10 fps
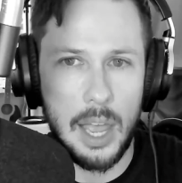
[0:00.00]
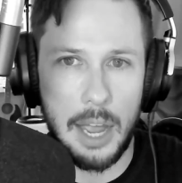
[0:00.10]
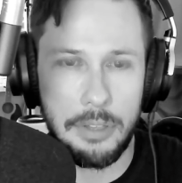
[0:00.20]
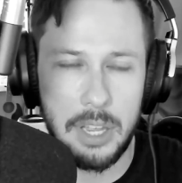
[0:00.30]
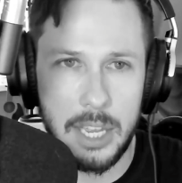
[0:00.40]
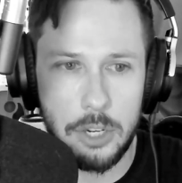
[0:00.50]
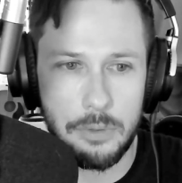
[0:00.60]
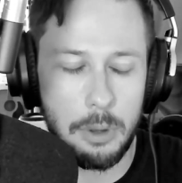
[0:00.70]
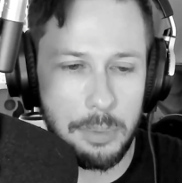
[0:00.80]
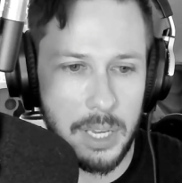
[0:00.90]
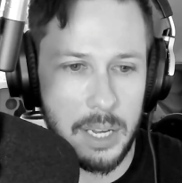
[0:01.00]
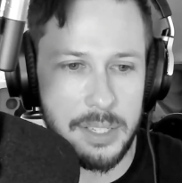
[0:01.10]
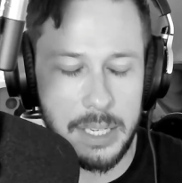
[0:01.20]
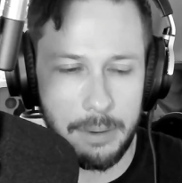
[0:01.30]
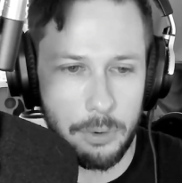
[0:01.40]
I think each film does
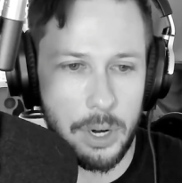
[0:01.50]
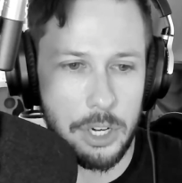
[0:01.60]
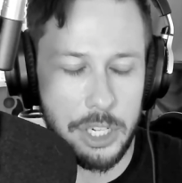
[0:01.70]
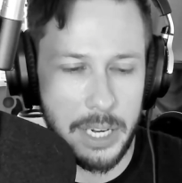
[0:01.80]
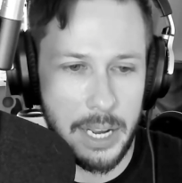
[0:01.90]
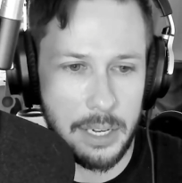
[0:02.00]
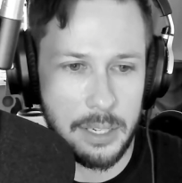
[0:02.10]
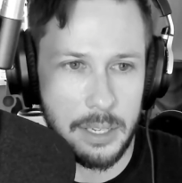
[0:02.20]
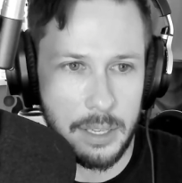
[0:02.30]
differentiate